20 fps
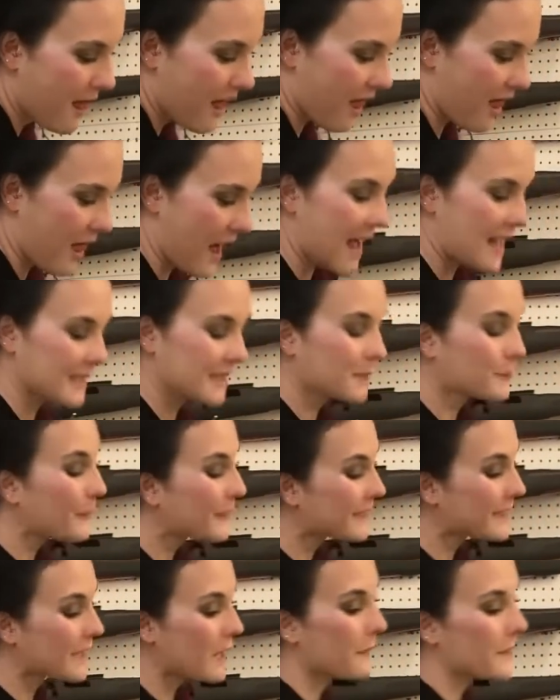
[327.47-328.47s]
Last
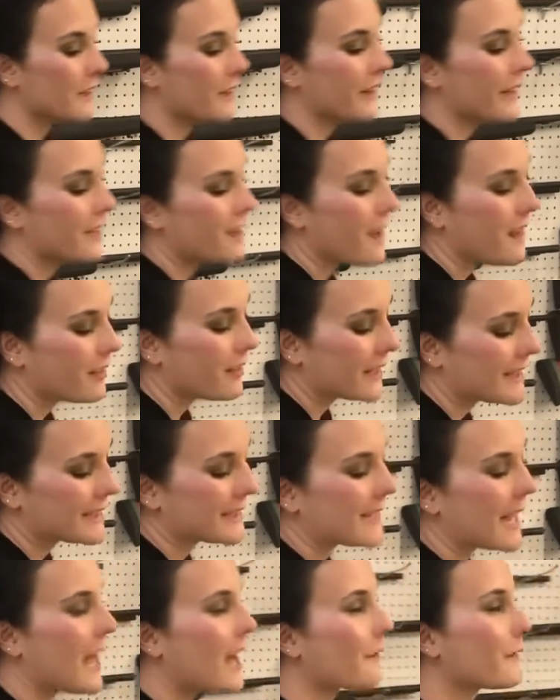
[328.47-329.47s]
but definitely not least,
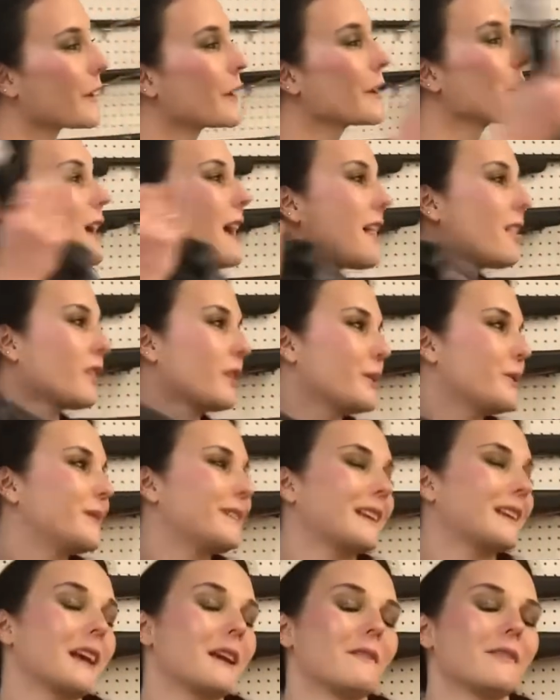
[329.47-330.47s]
ever
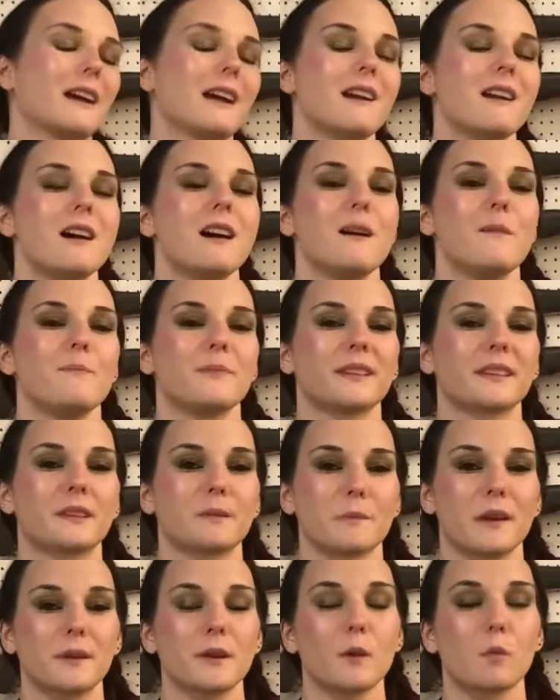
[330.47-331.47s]
elusive.
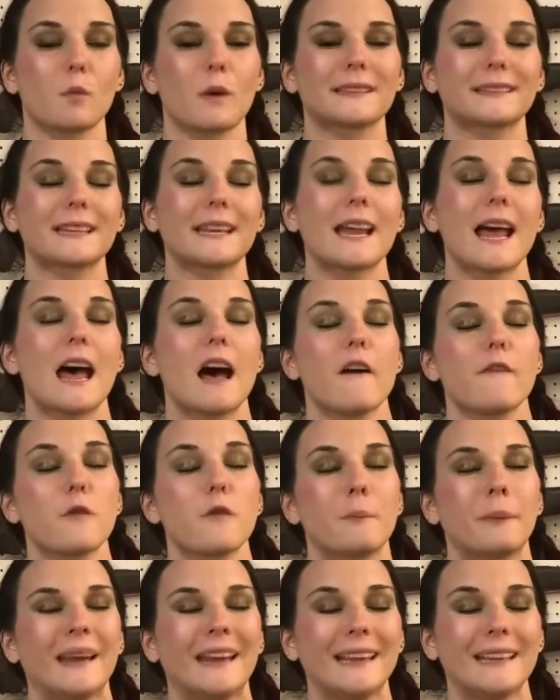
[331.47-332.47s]
Smith & Wesson
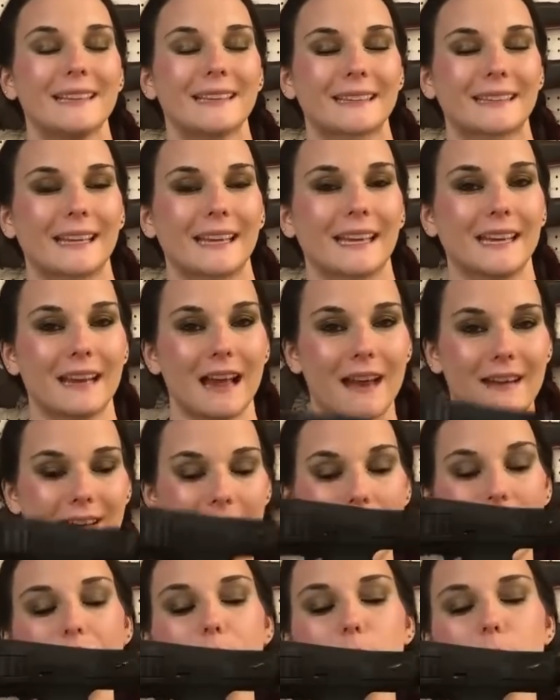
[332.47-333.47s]
FPC
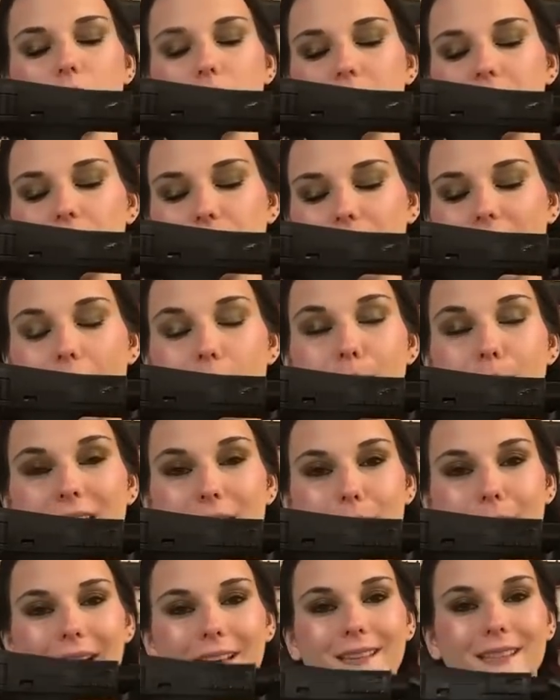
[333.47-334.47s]
9mm have made it
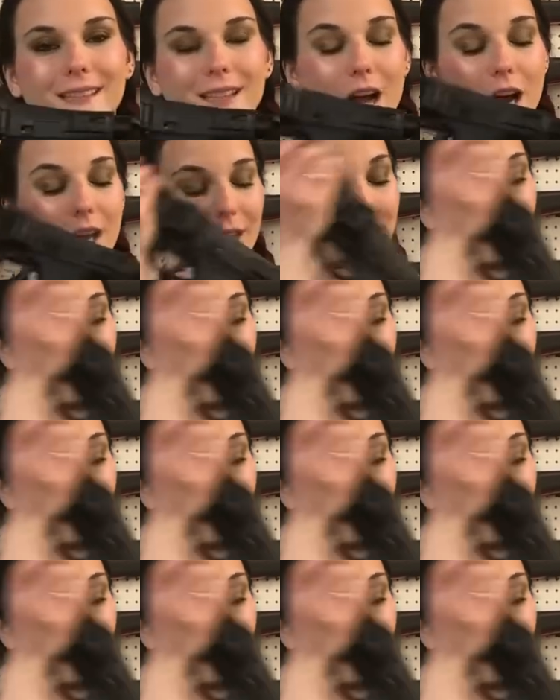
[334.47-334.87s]
back in stock.